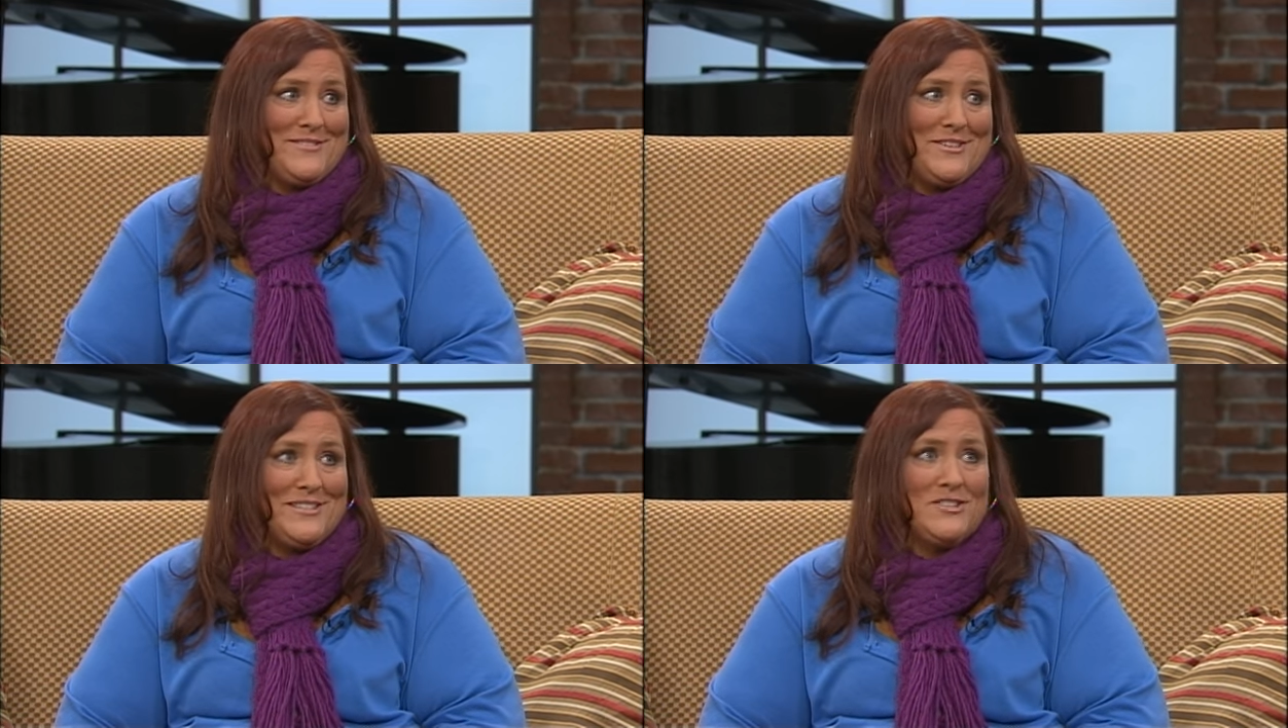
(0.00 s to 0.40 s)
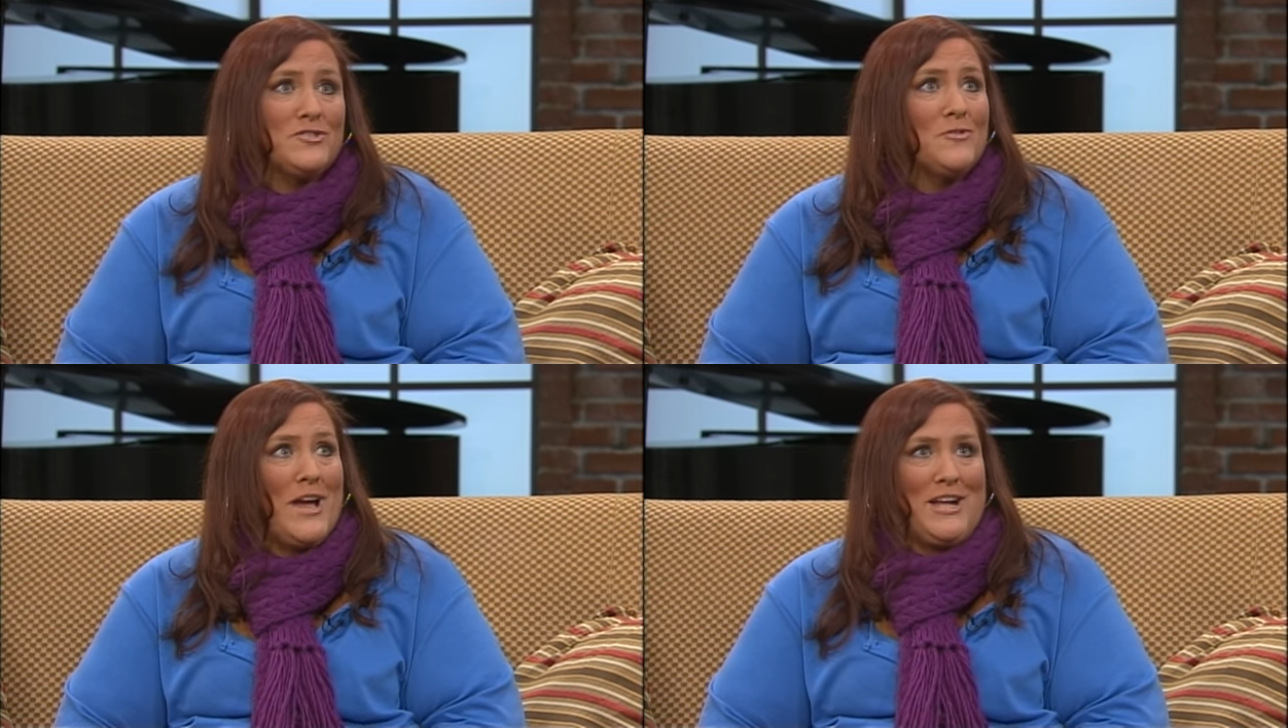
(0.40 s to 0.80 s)

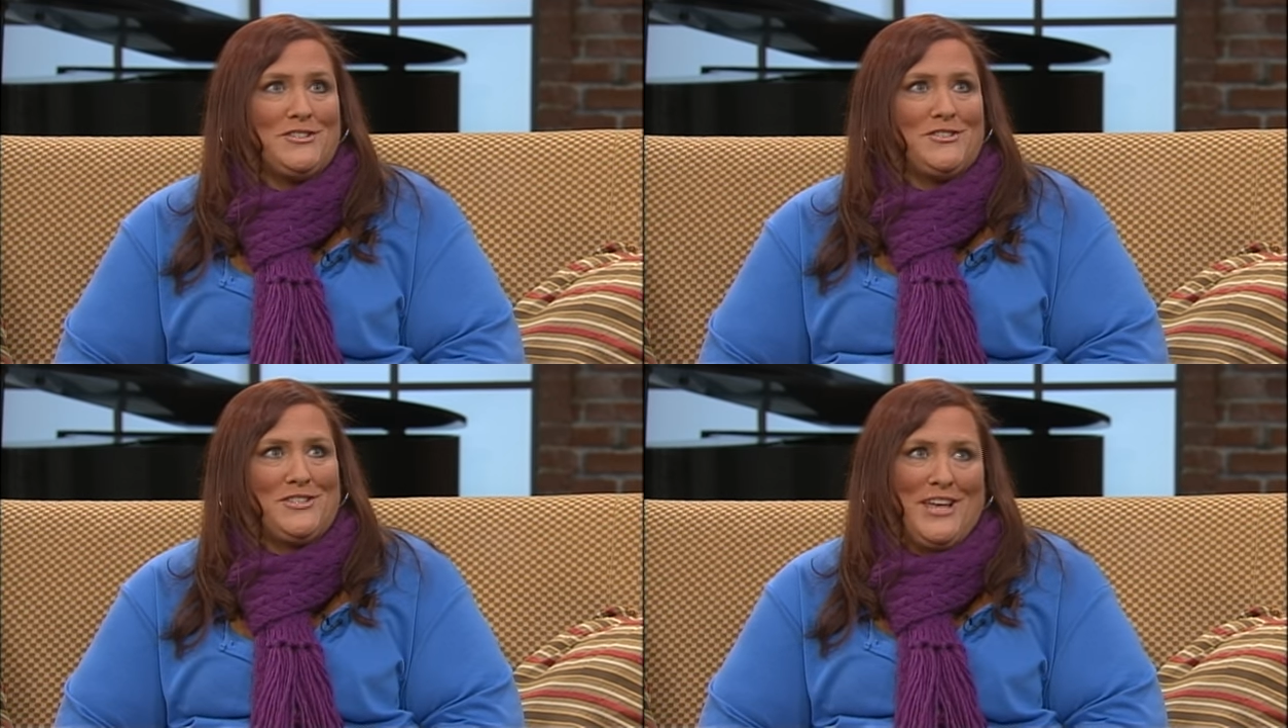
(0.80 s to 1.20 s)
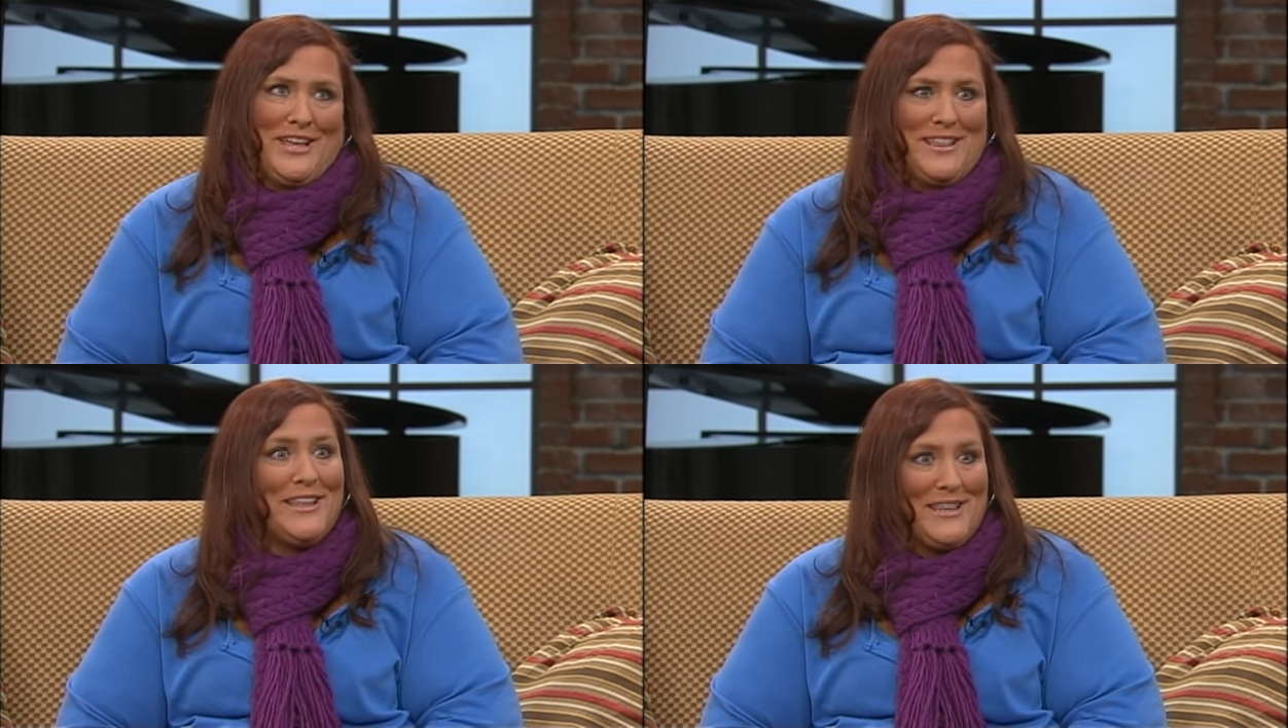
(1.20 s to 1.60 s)
just stretch
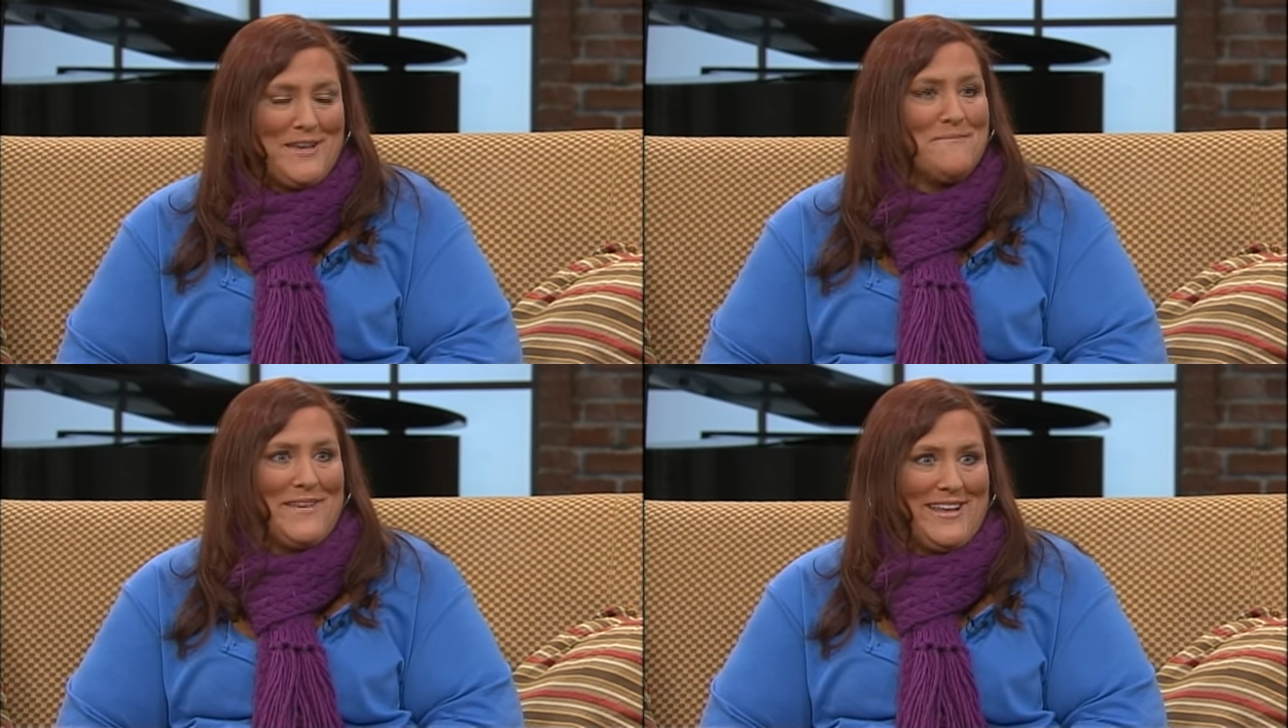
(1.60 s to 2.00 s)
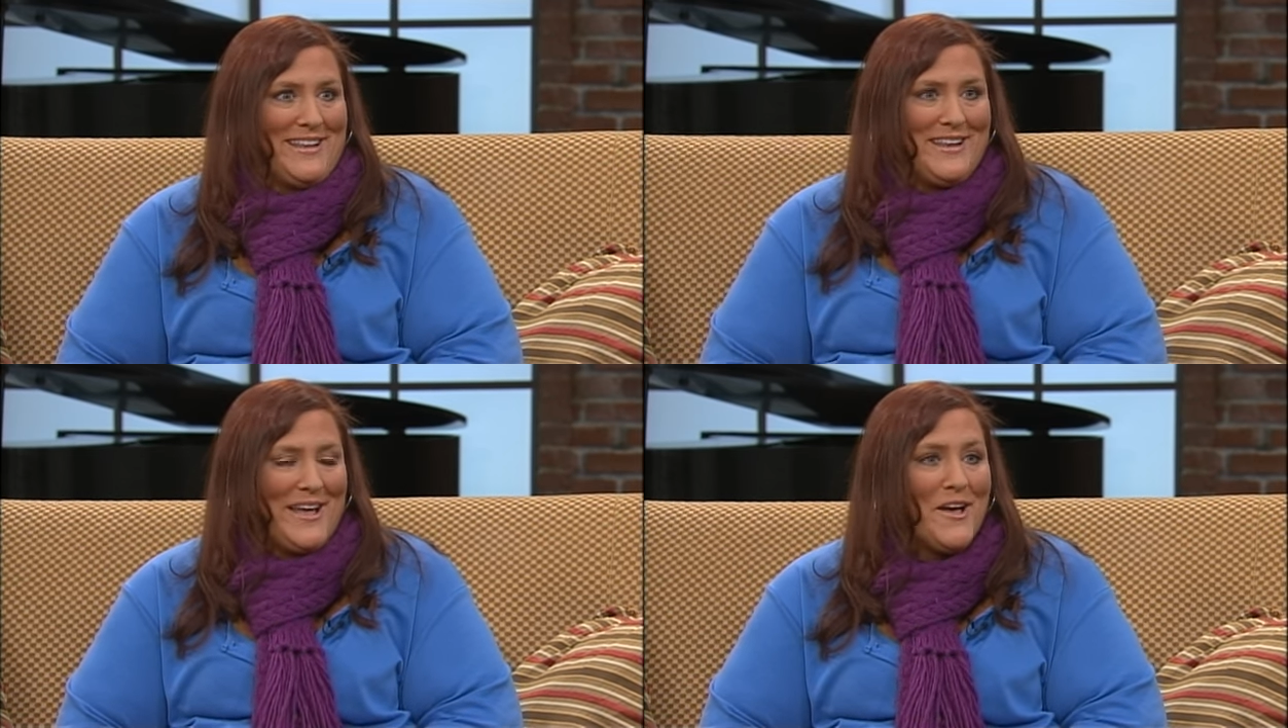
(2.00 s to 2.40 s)
the limit,
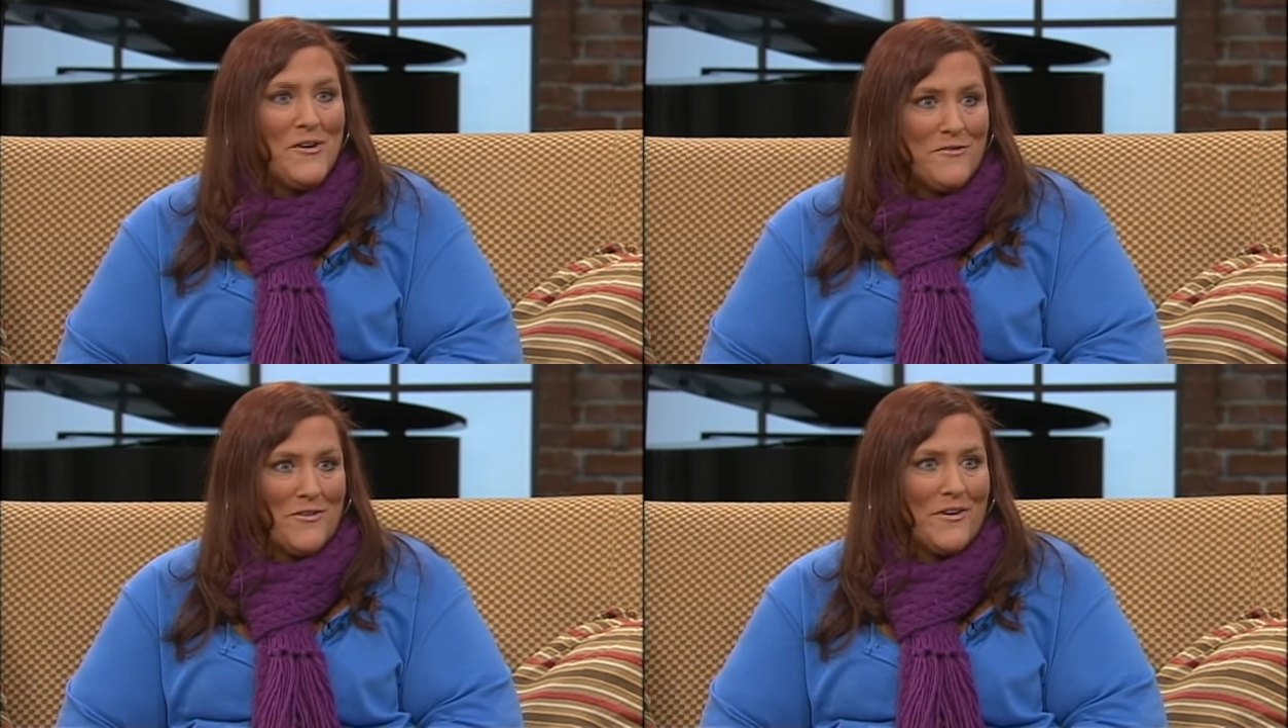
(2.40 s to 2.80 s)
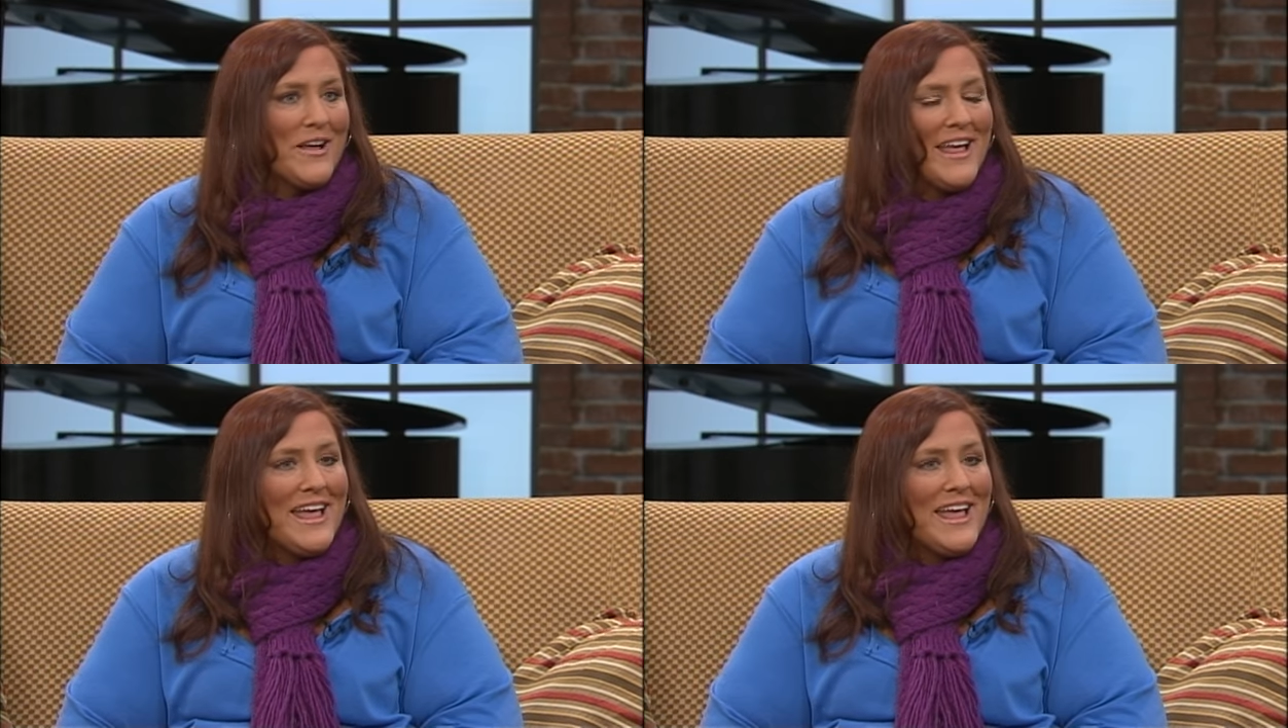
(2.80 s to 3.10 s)
you know, over?